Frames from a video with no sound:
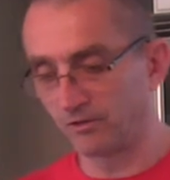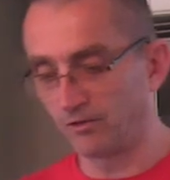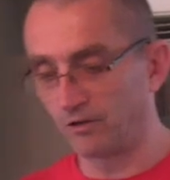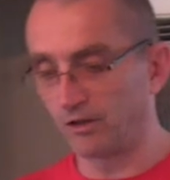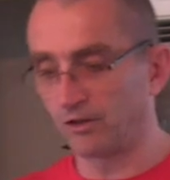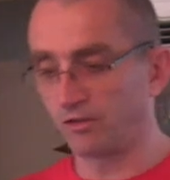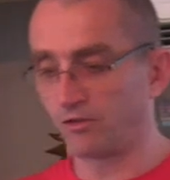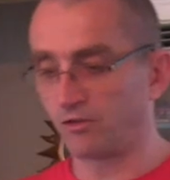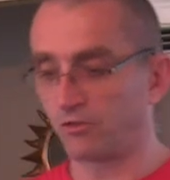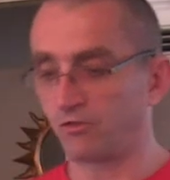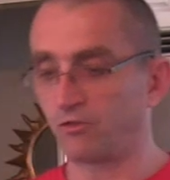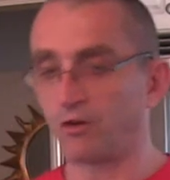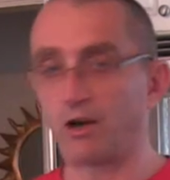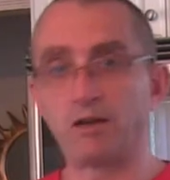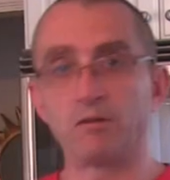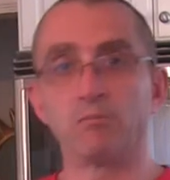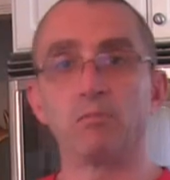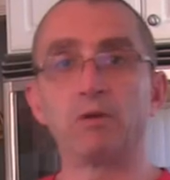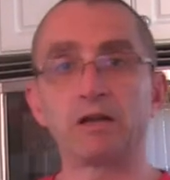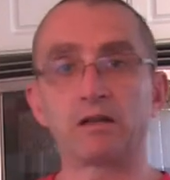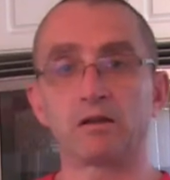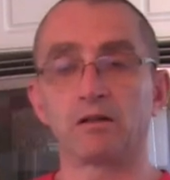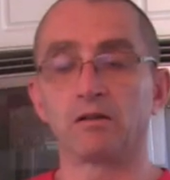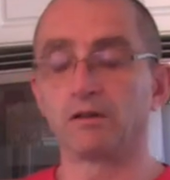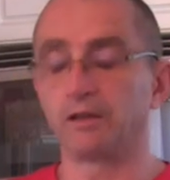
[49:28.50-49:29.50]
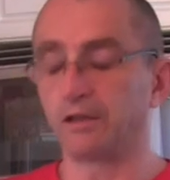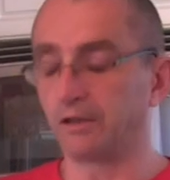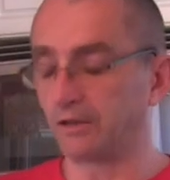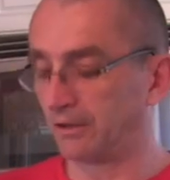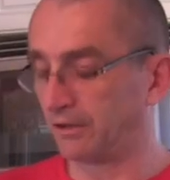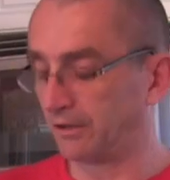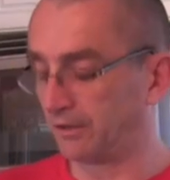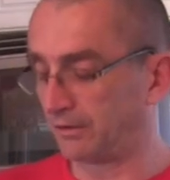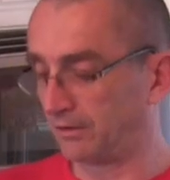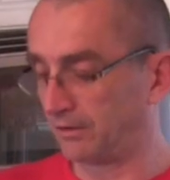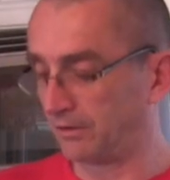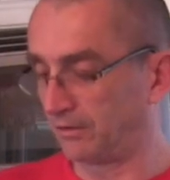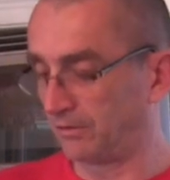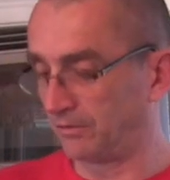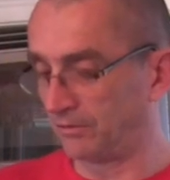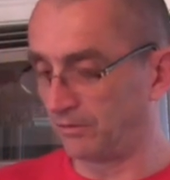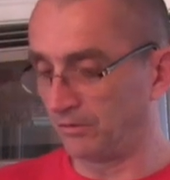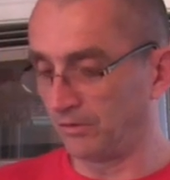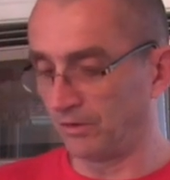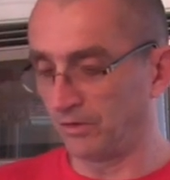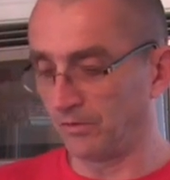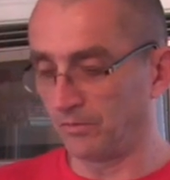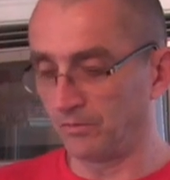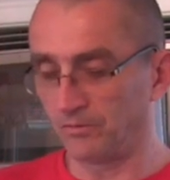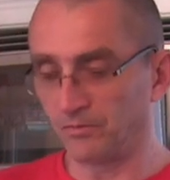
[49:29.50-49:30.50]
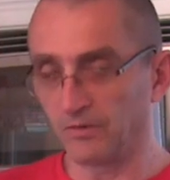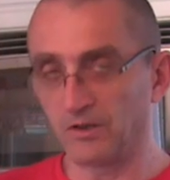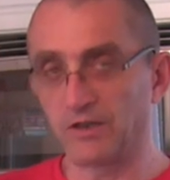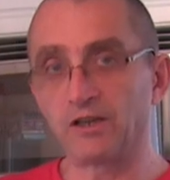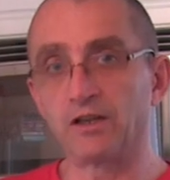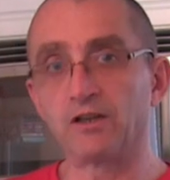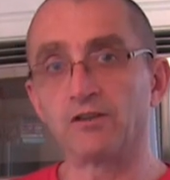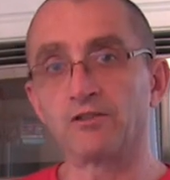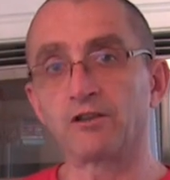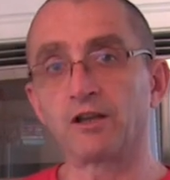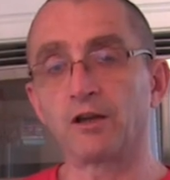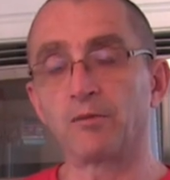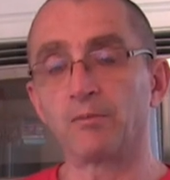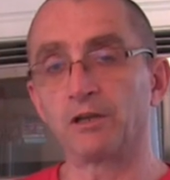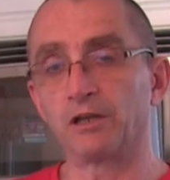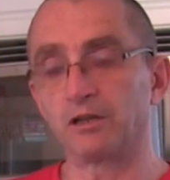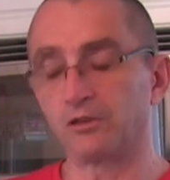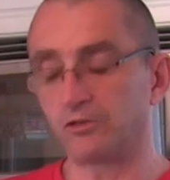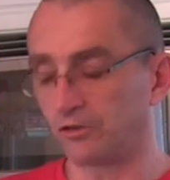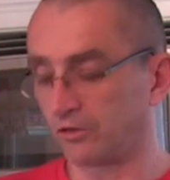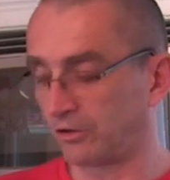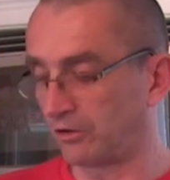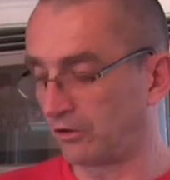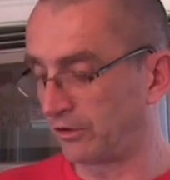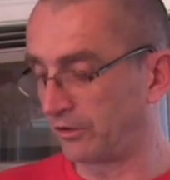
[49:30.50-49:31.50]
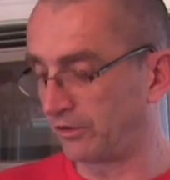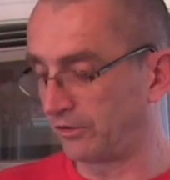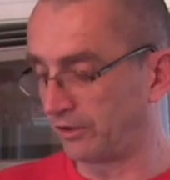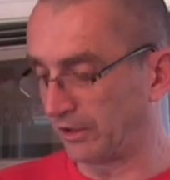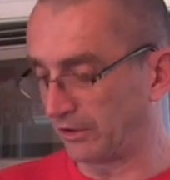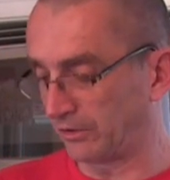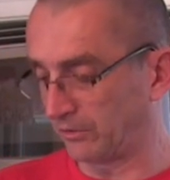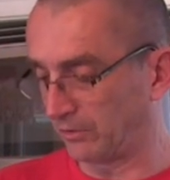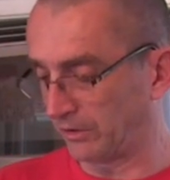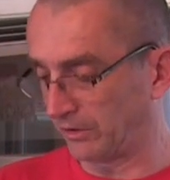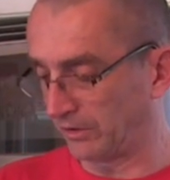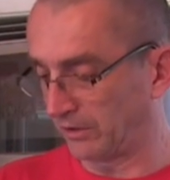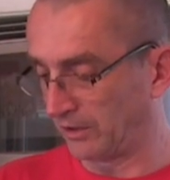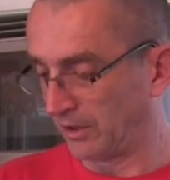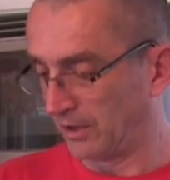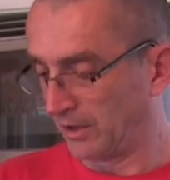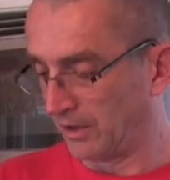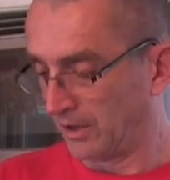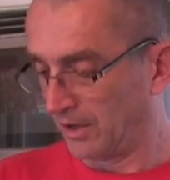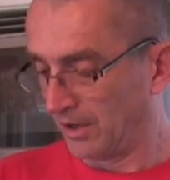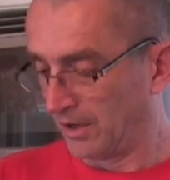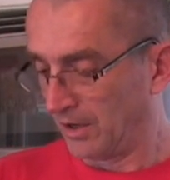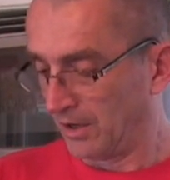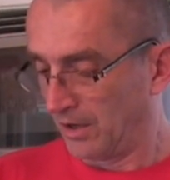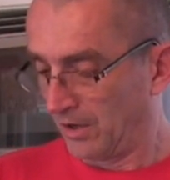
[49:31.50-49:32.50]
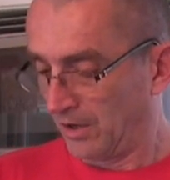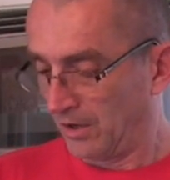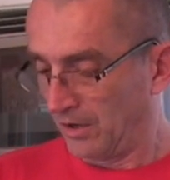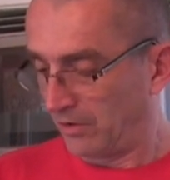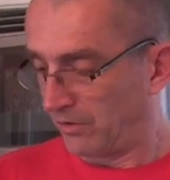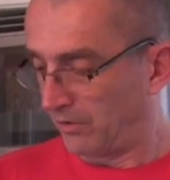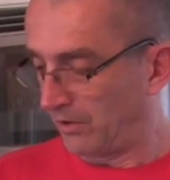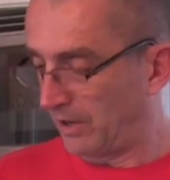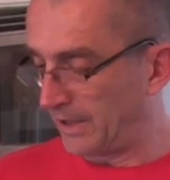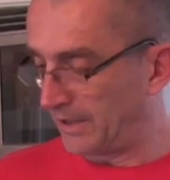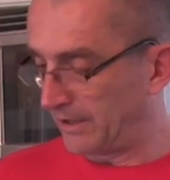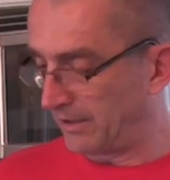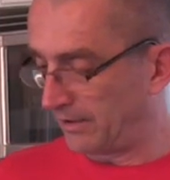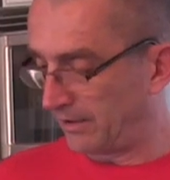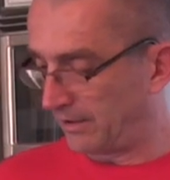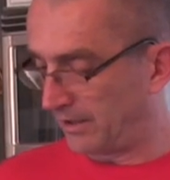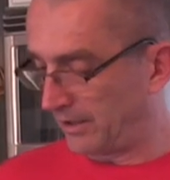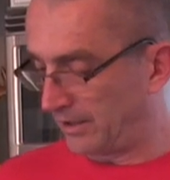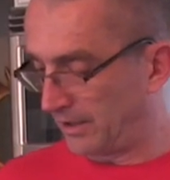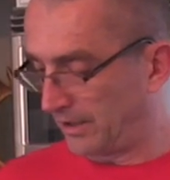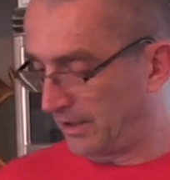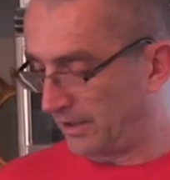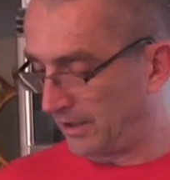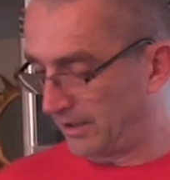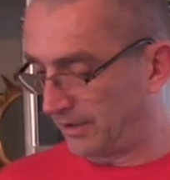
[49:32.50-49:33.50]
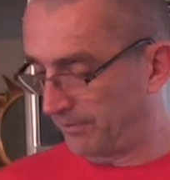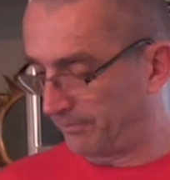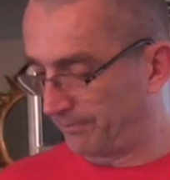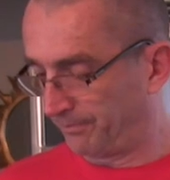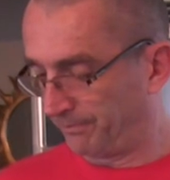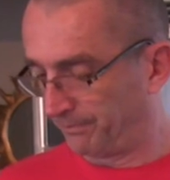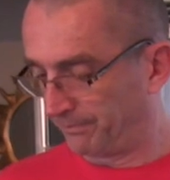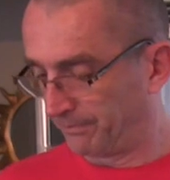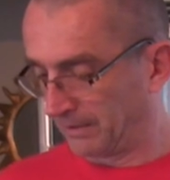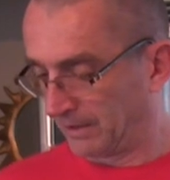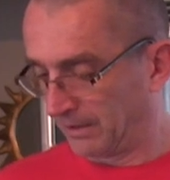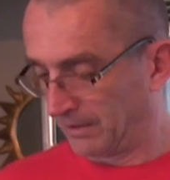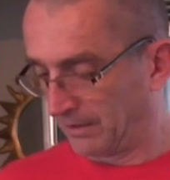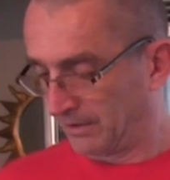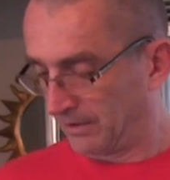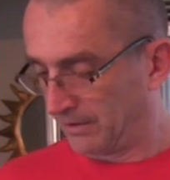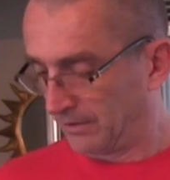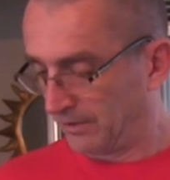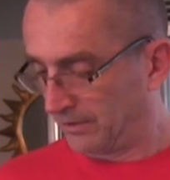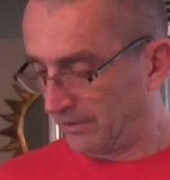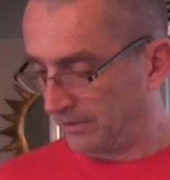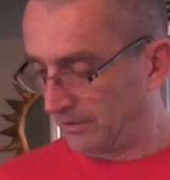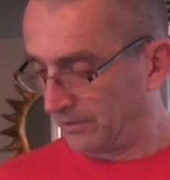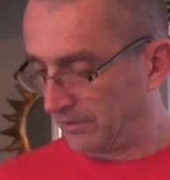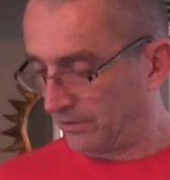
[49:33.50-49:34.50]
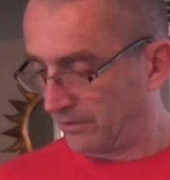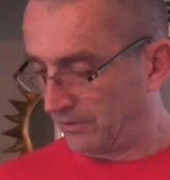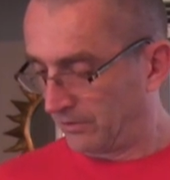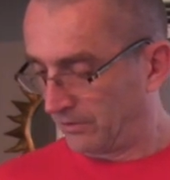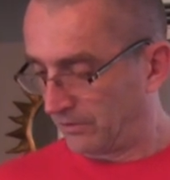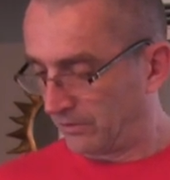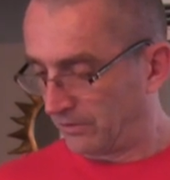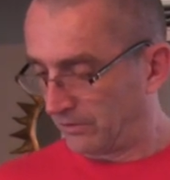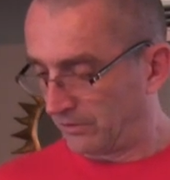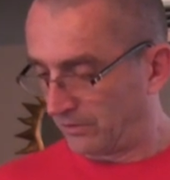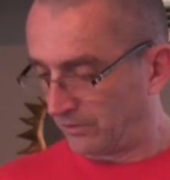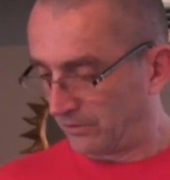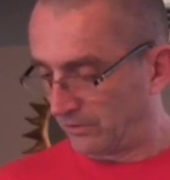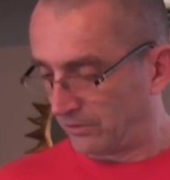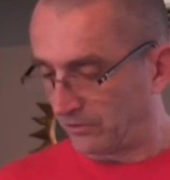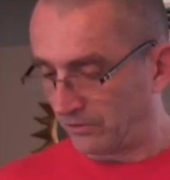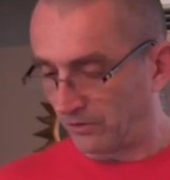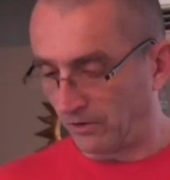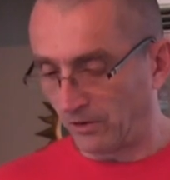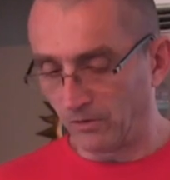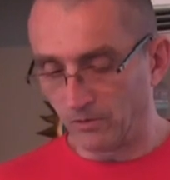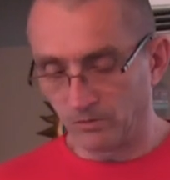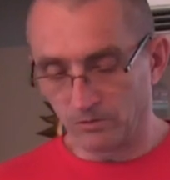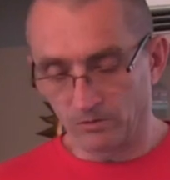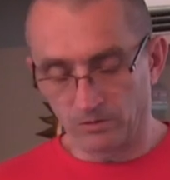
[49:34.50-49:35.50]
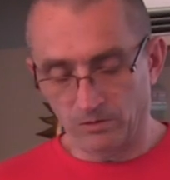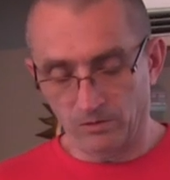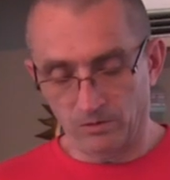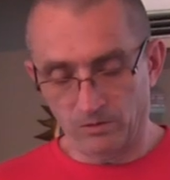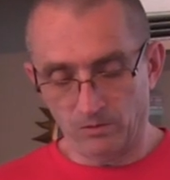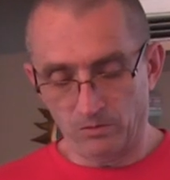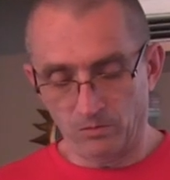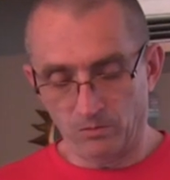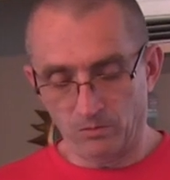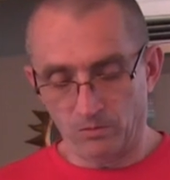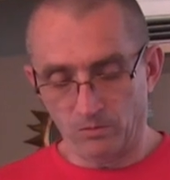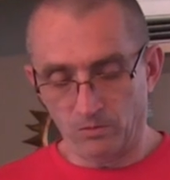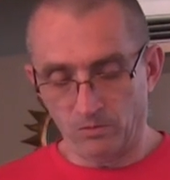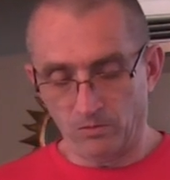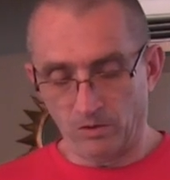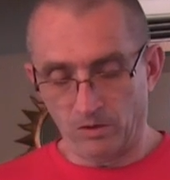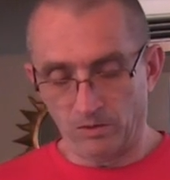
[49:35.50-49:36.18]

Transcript: if you, what, what I found out is that salt actually neutralizes some of the acidity in the vinegar.